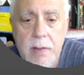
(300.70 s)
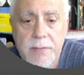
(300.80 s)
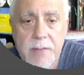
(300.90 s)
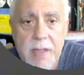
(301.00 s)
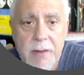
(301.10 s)

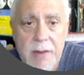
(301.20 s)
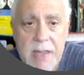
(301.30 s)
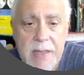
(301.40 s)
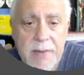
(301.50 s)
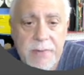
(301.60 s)
So there he
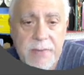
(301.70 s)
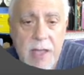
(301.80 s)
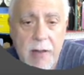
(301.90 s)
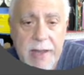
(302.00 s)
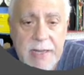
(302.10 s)
is.
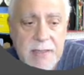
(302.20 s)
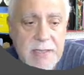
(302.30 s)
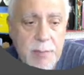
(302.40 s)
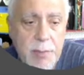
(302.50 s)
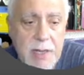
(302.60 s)
Now I can
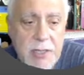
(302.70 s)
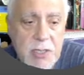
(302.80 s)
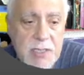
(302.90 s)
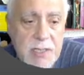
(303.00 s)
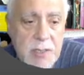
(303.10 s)
simply
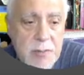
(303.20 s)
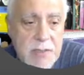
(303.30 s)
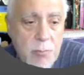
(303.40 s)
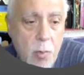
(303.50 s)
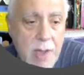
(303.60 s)
just
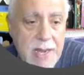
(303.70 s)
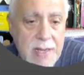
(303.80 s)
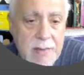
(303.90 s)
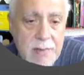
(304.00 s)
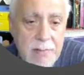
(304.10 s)
use
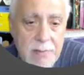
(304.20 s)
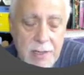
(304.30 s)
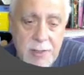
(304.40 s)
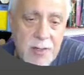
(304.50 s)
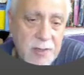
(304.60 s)
white,
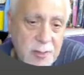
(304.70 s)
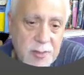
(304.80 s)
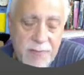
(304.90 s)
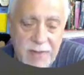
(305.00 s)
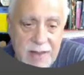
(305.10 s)
and you can use
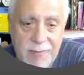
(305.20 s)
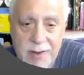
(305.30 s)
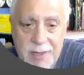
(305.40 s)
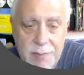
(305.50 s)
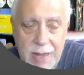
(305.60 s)
your
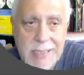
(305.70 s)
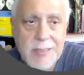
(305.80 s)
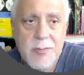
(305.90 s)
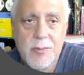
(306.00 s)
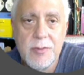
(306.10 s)
favorite paint
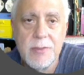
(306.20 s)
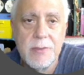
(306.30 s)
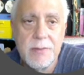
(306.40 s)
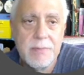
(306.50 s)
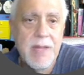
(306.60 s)

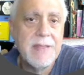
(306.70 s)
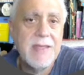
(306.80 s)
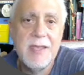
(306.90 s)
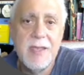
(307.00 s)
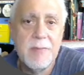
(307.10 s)
tool. I
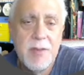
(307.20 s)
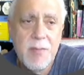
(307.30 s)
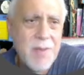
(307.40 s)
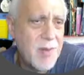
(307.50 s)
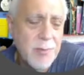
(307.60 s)
think you
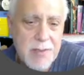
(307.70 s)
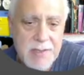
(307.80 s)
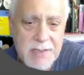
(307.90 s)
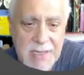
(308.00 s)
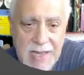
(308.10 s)
might be able to do
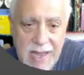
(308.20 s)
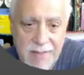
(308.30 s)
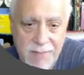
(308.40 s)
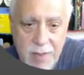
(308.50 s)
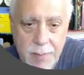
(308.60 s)
this in
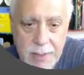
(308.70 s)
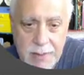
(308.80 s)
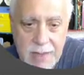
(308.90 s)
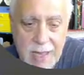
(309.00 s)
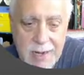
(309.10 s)
Canva.
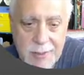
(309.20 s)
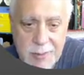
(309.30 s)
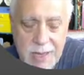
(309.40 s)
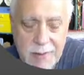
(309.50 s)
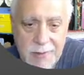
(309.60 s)
I'm
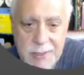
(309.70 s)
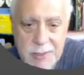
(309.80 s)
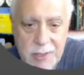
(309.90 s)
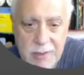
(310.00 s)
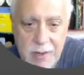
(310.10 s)
not really
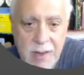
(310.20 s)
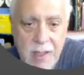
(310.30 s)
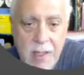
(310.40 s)
sure.